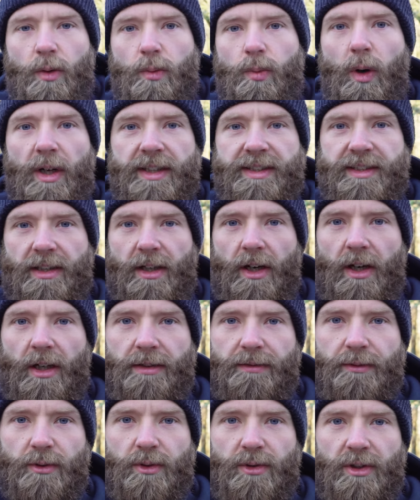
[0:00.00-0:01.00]
What is the
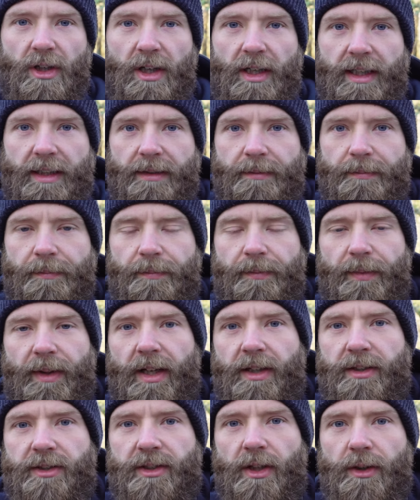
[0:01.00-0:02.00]
carnivore diet?
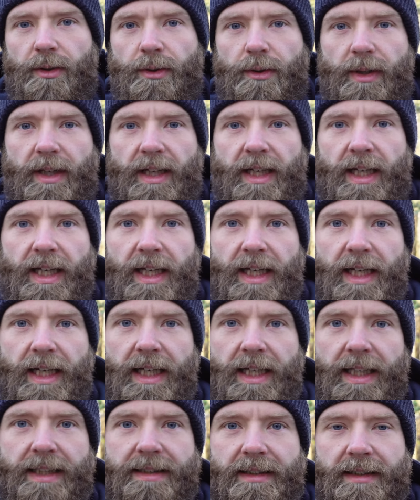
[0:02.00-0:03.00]
So
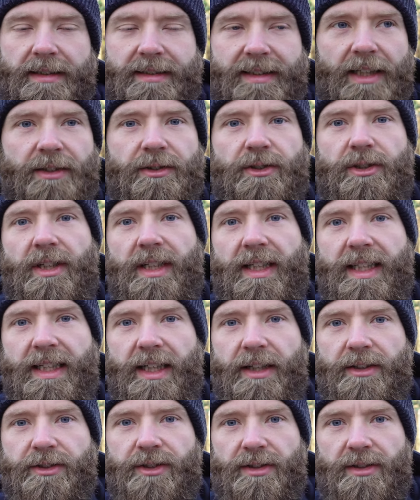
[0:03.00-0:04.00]
it is
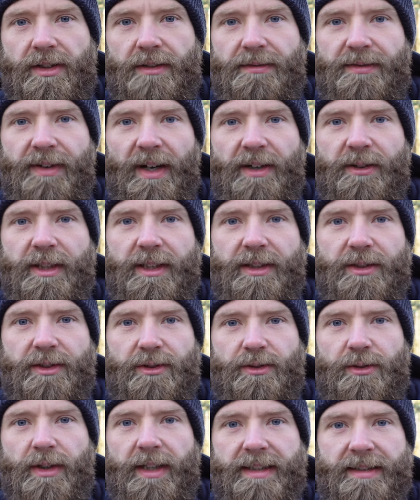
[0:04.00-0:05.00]
essentially just a very
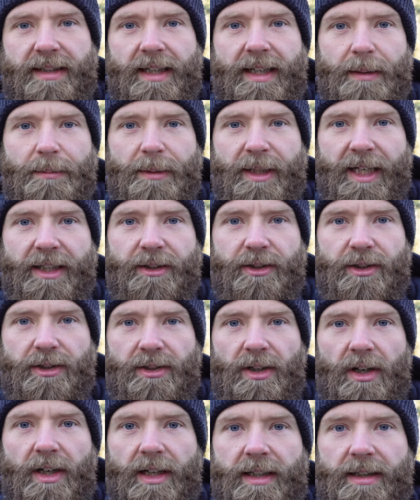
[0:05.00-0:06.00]
strict elimination
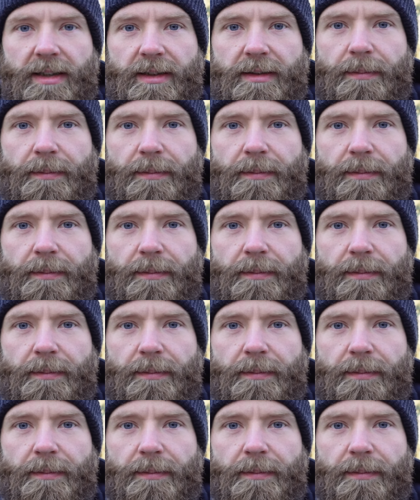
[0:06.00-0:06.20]
diet.